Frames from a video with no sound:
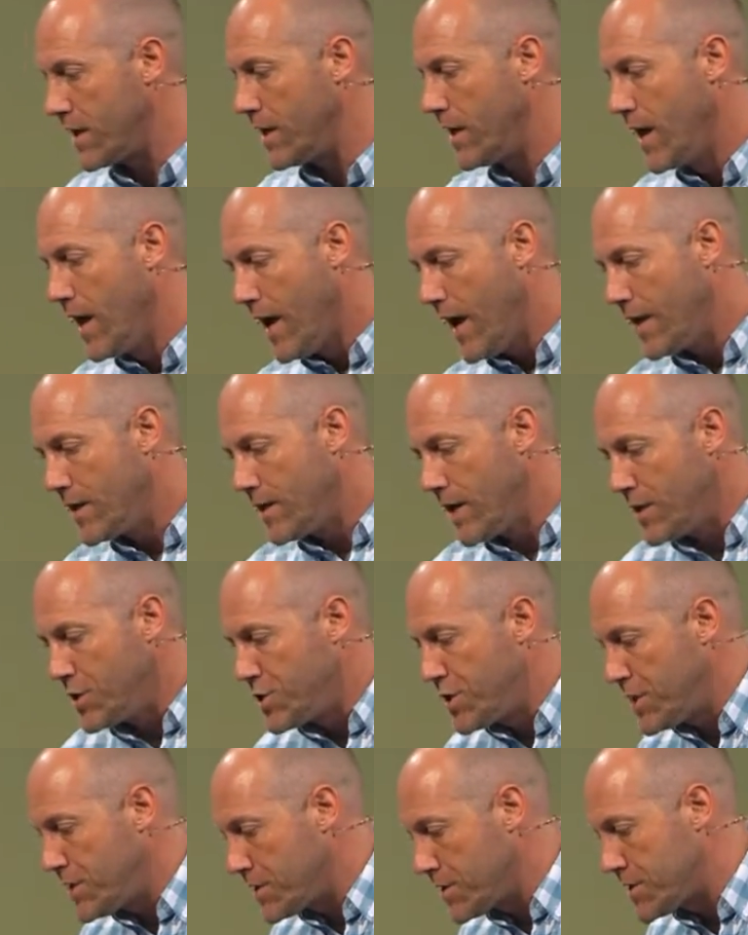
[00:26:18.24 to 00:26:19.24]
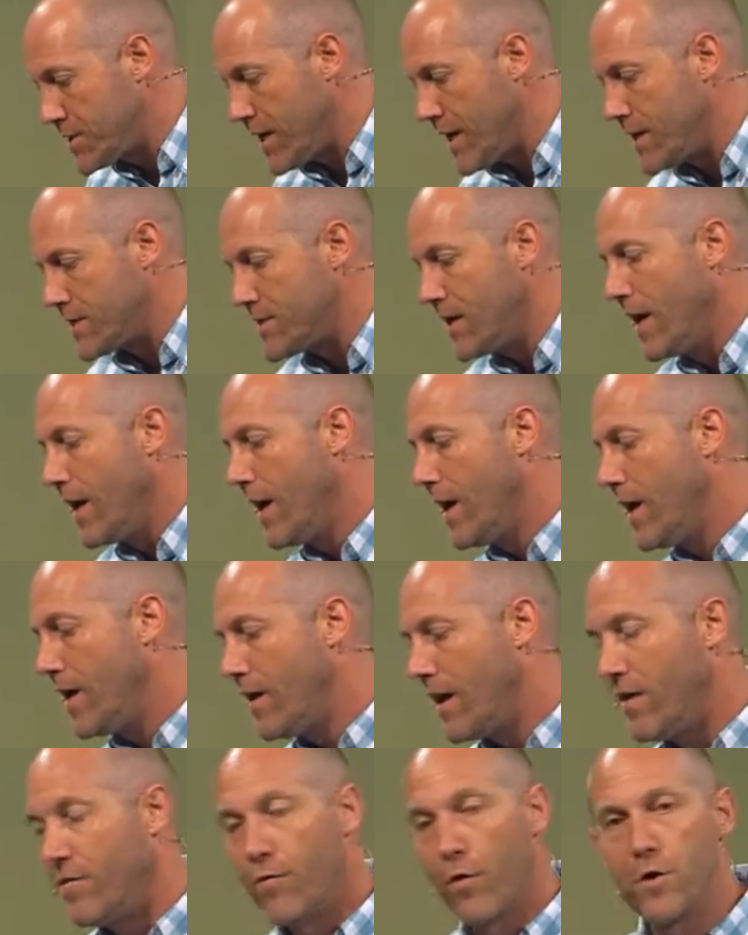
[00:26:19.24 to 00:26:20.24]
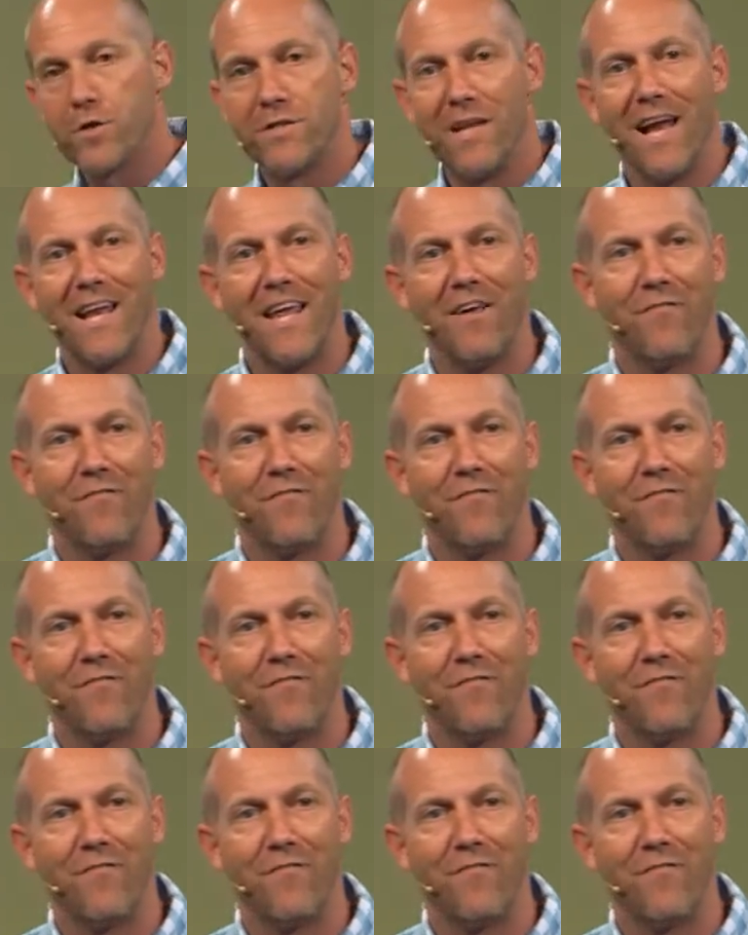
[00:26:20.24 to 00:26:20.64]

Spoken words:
And Jesus says in verse 9,